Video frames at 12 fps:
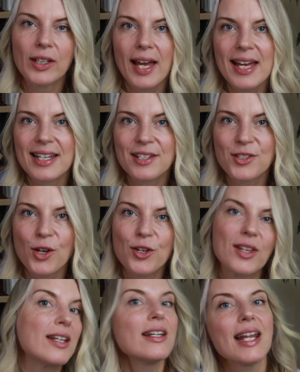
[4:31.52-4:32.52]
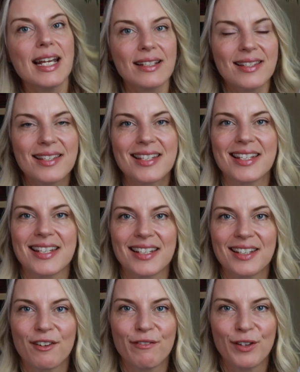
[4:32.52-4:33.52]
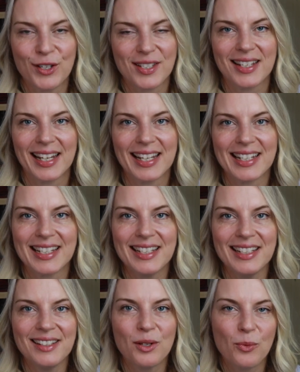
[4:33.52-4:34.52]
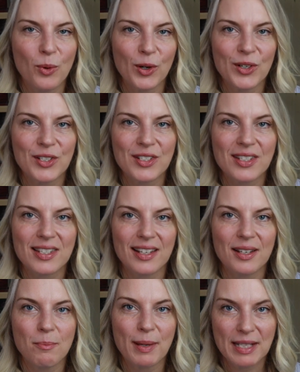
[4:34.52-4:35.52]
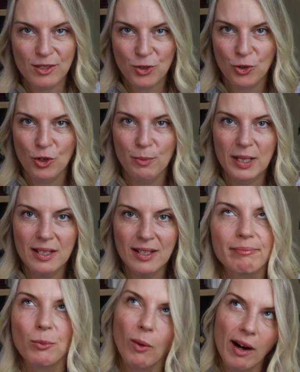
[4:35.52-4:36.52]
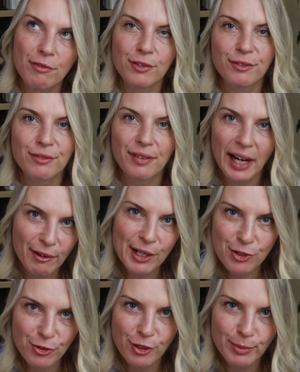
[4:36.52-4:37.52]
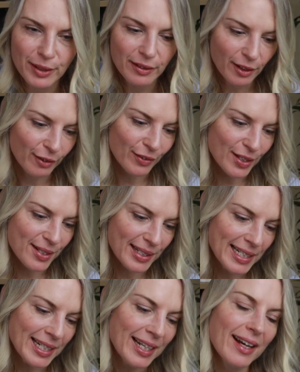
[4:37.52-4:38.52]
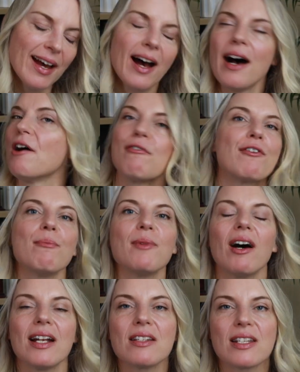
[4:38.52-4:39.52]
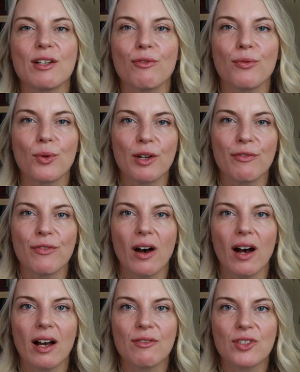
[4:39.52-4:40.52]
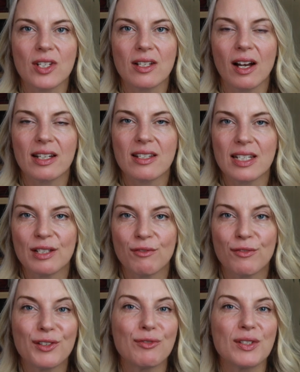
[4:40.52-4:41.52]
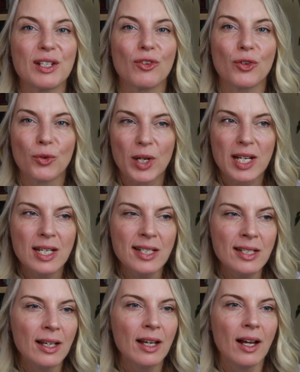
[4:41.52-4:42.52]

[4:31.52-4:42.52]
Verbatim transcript: okay, so the next First Lady was Bess Truman, wife of Harry Truman, obviously, uh, from 1945 to 1953.